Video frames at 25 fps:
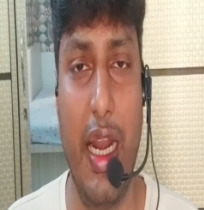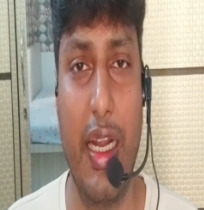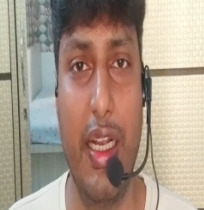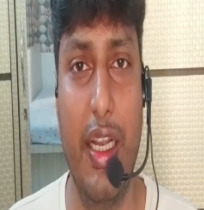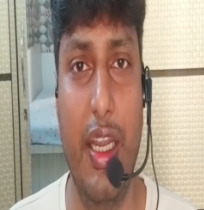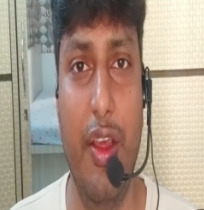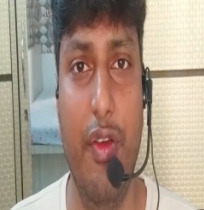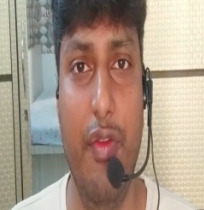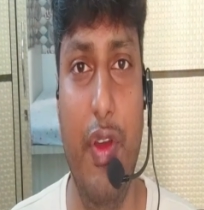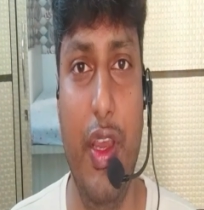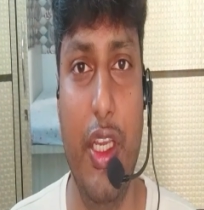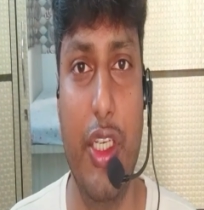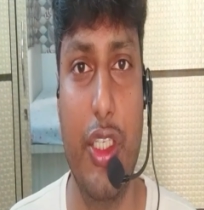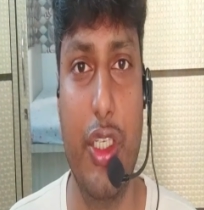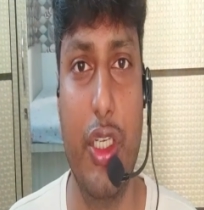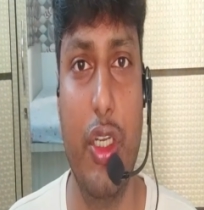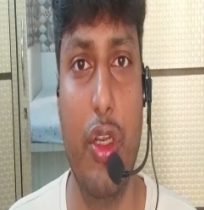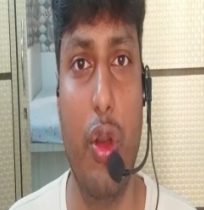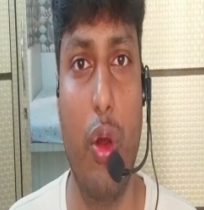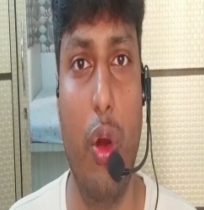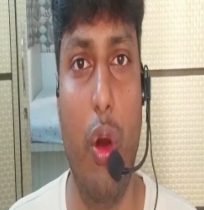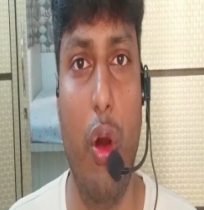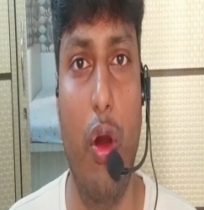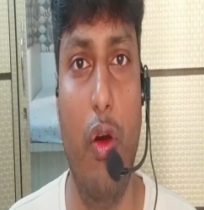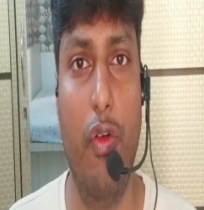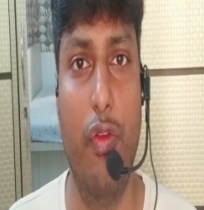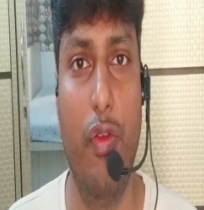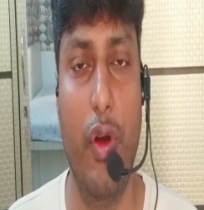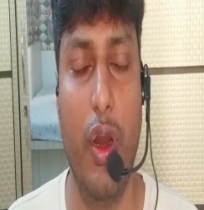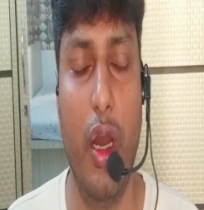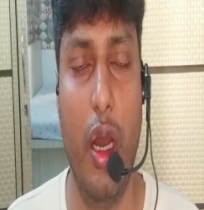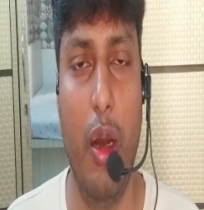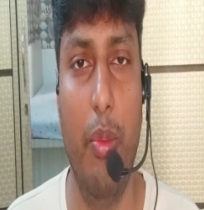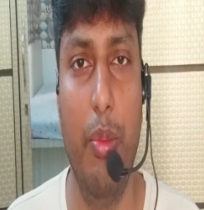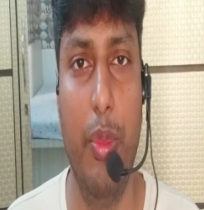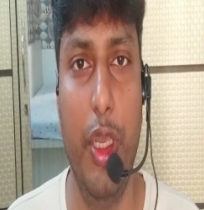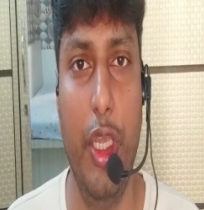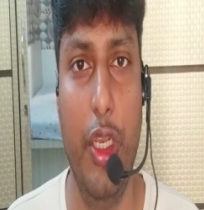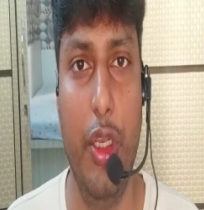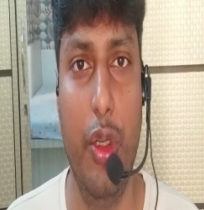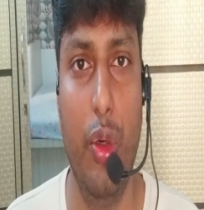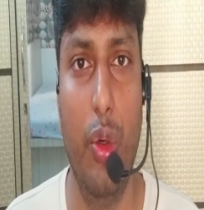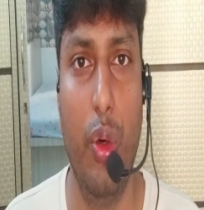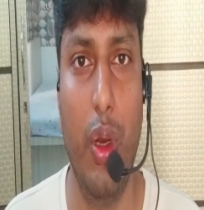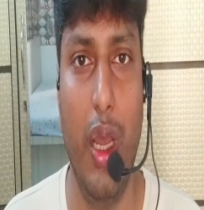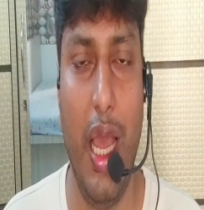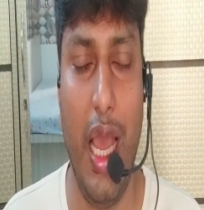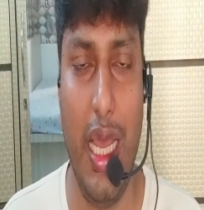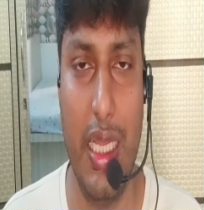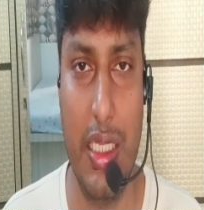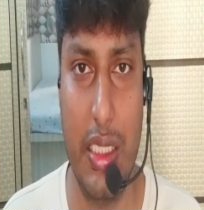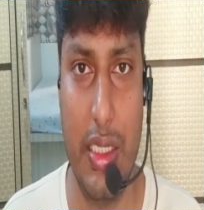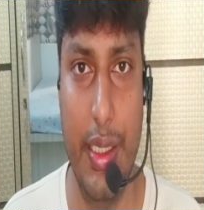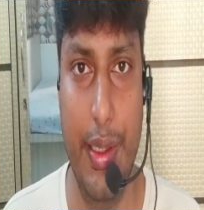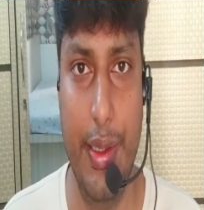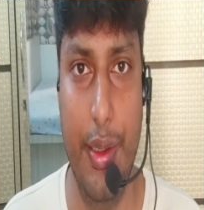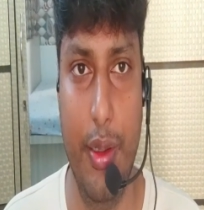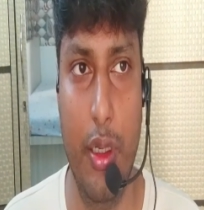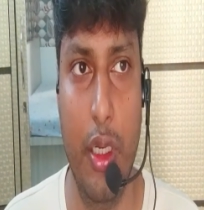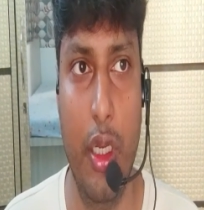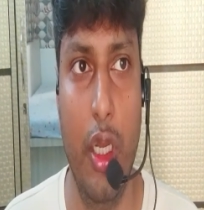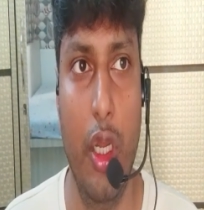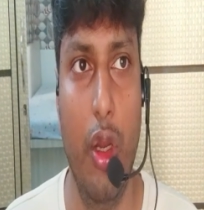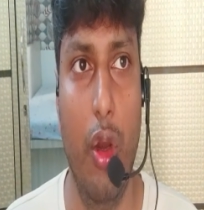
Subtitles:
activation of amino acid,